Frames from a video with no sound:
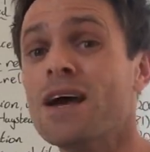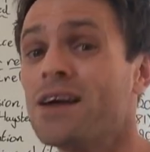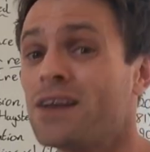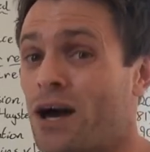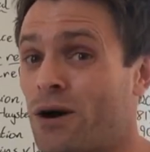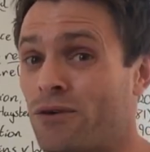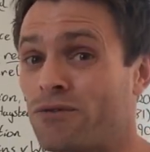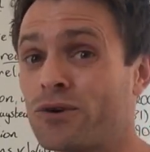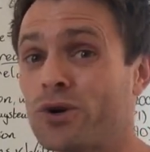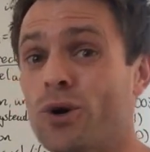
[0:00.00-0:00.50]

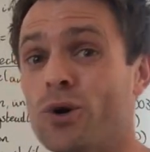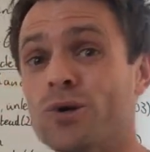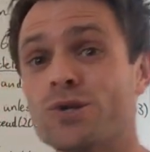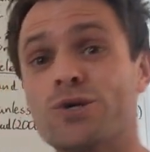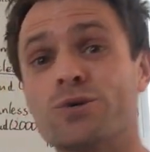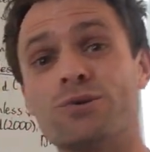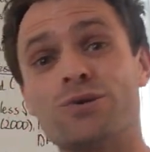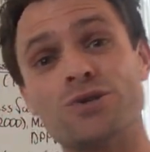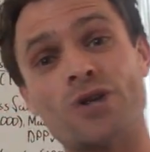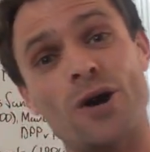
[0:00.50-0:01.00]
Now, of course,
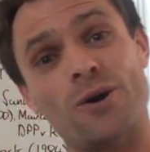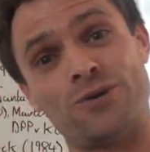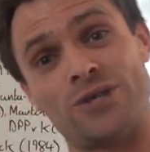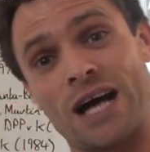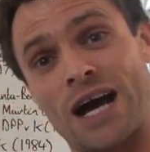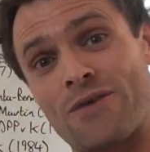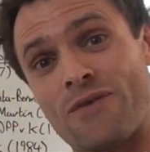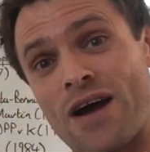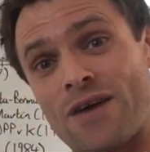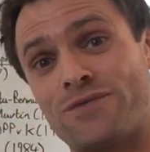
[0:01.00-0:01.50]
there was no
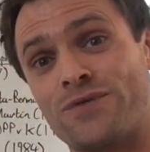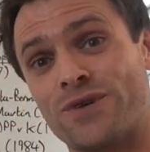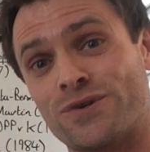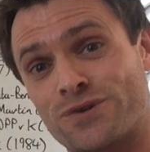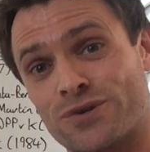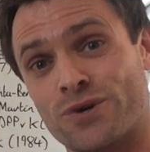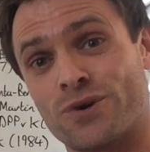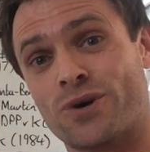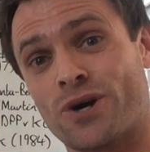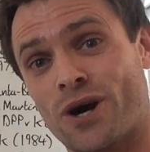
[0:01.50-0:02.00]
direct
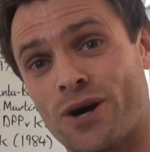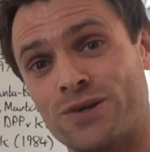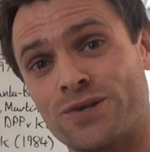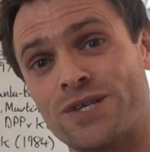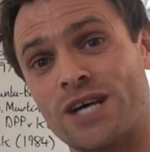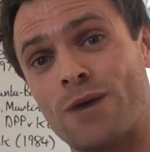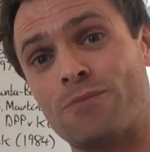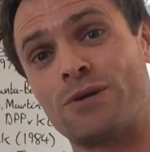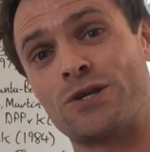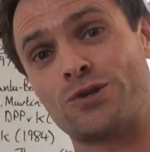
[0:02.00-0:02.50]
physical
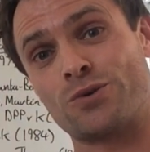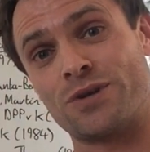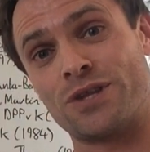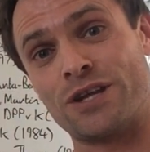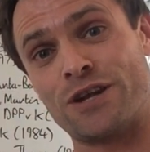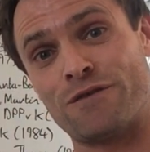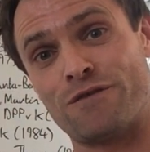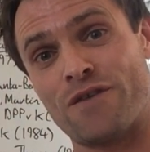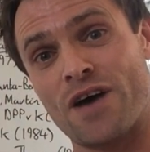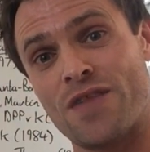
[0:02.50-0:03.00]
contact between
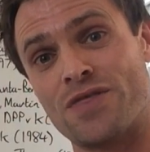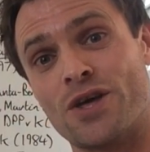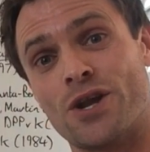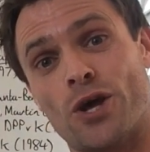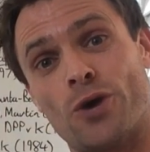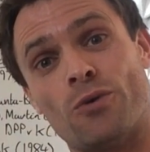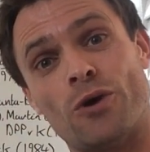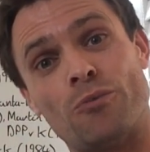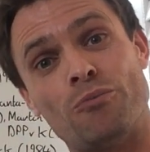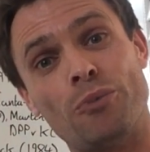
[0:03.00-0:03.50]
the defendant
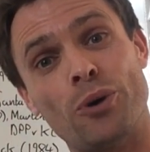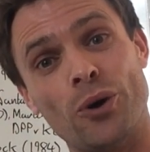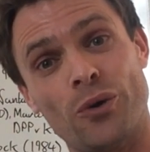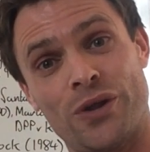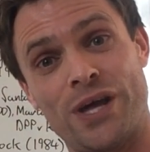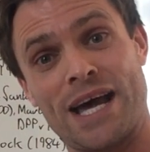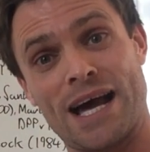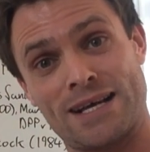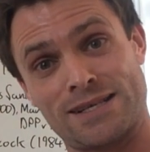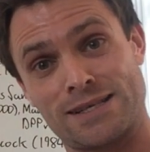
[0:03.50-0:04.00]
who had put
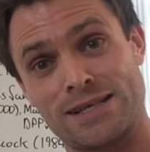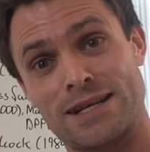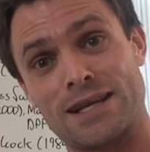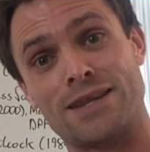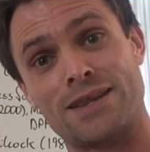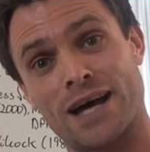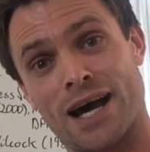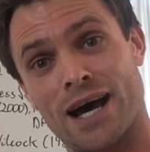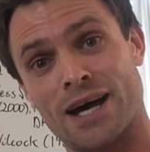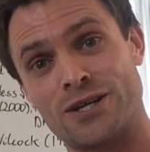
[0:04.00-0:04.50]
the acid
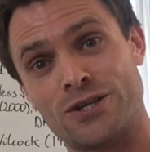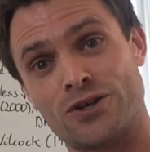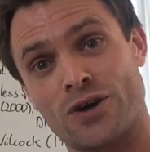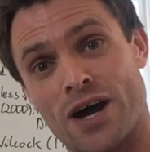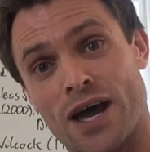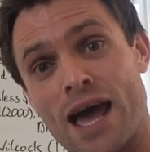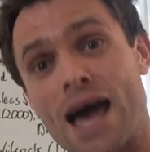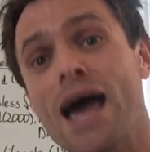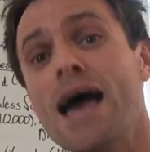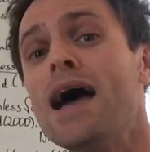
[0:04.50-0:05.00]
in the hand
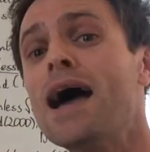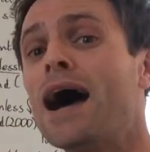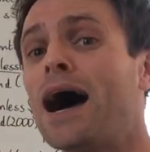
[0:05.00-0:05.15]
dryer